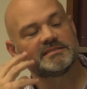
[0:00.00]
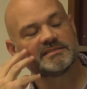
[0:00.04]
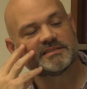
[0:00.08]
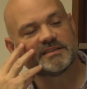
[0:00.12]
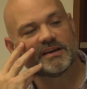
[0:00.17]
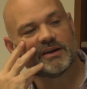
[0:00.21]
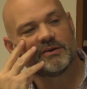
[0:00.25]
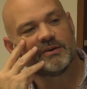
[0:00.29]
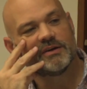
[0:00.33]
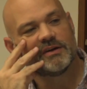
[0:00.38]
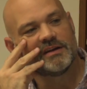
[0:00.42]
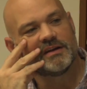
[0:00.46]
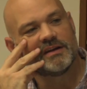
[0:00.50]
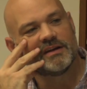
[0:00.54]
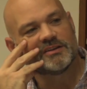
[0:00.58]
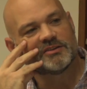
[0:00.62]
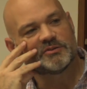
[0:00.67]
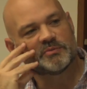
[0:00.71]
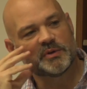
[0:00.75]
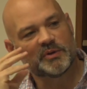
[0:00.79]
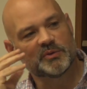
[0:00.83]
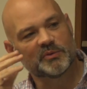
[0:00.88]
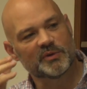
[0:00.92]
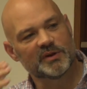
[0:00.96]
So it's
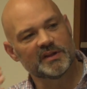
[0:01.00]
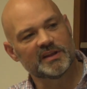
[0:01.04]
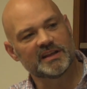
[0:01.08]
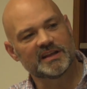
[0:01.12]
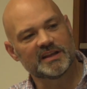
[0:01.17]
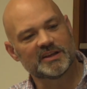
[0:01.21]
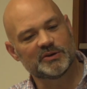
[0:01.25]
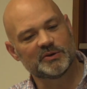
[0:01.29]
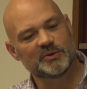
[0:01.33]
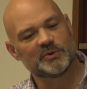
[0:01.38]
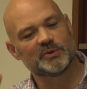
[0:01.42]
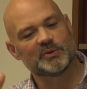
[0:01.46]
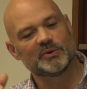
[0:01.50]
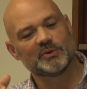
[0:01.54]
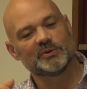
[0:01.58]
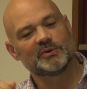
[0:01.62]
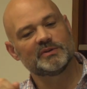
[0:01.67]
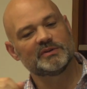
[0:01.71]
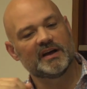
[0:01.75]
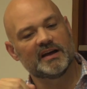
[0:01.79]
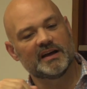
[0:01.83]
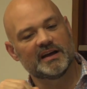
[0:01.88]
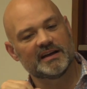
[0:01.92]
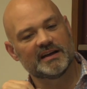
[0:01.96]
been really cool